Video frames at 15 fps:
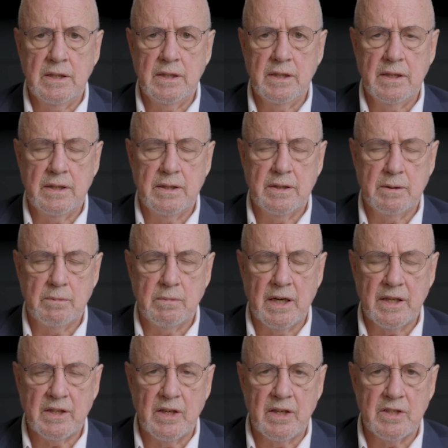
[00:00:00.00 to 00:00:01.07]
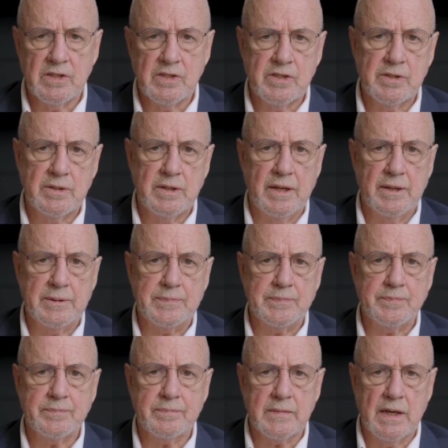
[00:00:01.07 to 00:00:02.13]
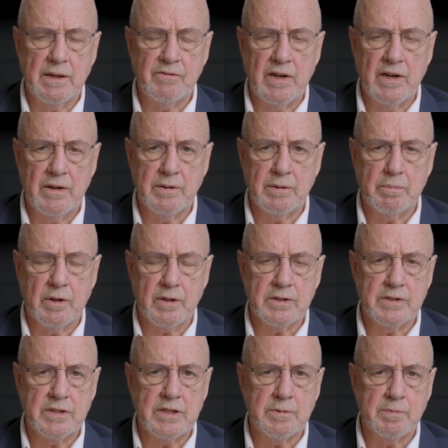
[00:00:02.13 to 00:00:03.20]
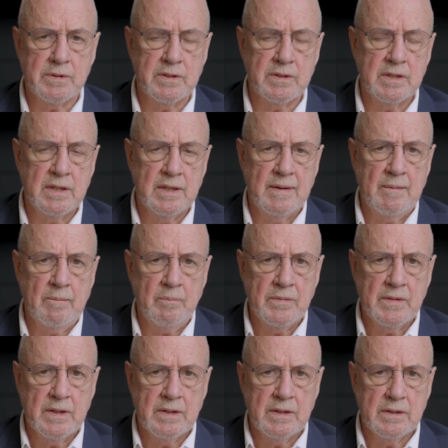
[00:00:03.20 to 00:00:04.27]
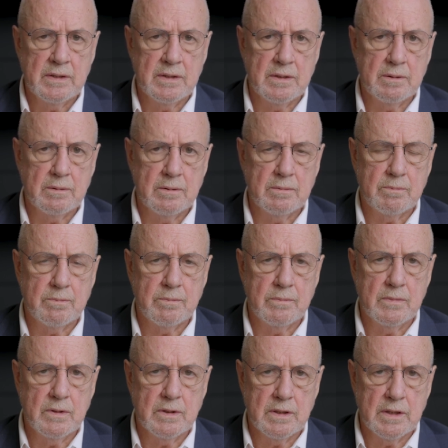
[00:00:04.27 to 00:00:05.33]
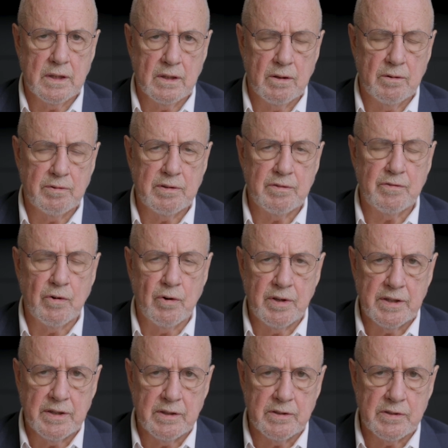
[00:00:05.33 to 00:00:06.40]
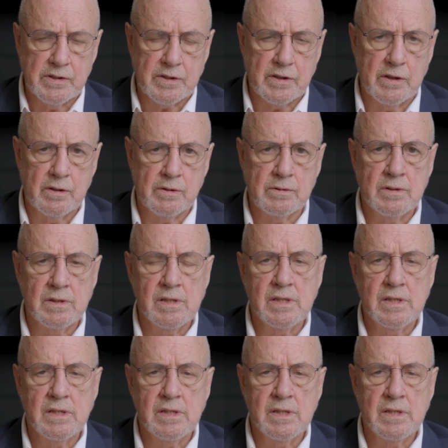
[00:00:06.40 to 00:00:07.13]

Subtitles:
in my case, I founded Perkins Eastman a little over 40 years ago,